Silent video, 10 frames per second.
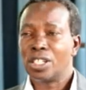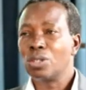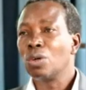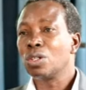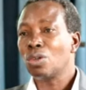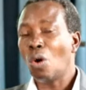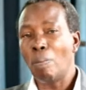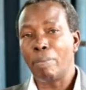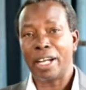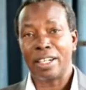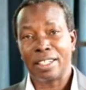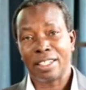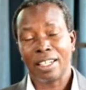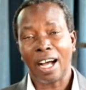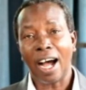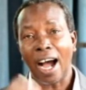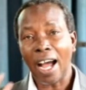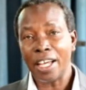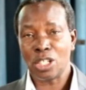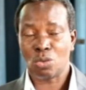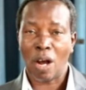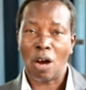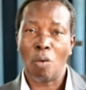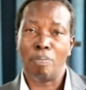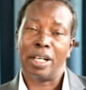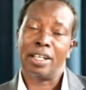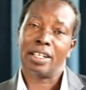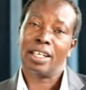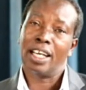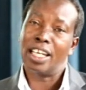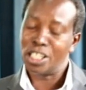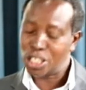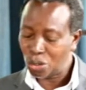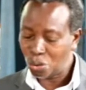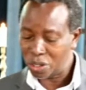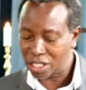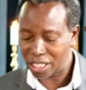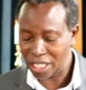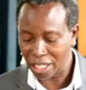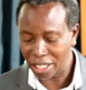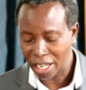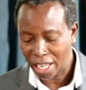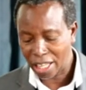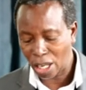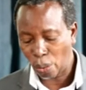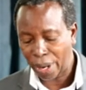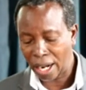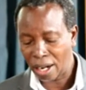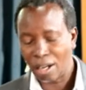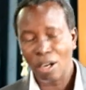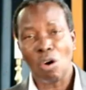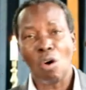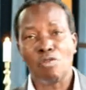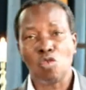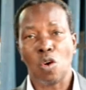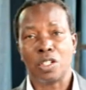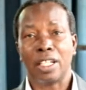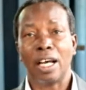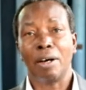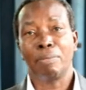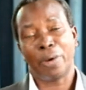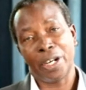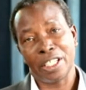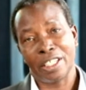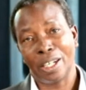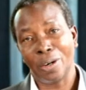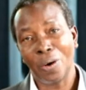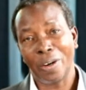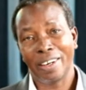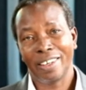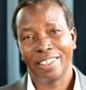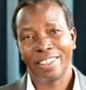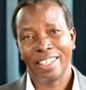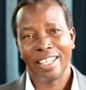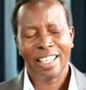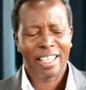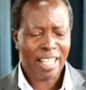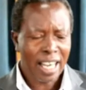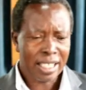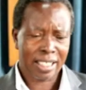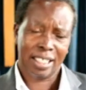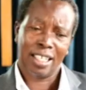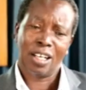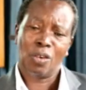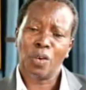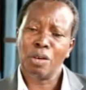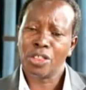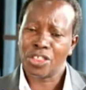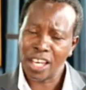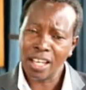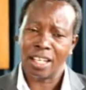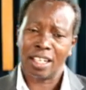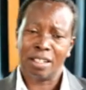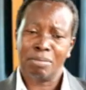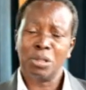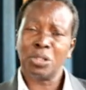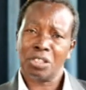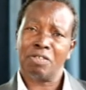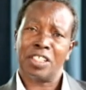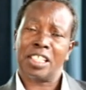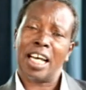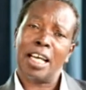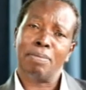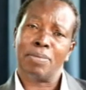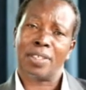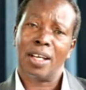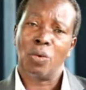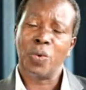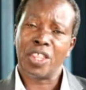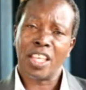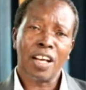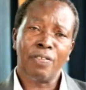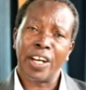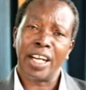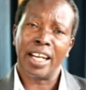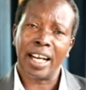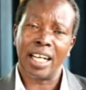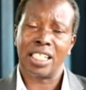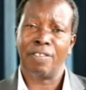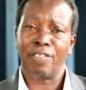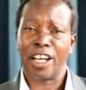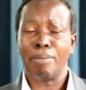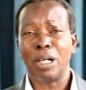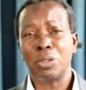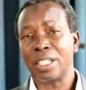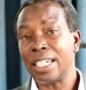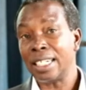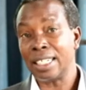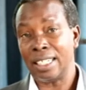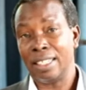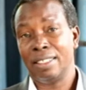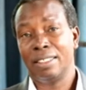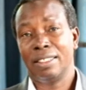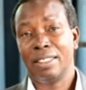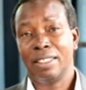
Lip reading: she was opened. Her eyes were opened, and she could see the well of water. Praise the Lord. Yes, we think, most of the times, we think very negatively about Hagar.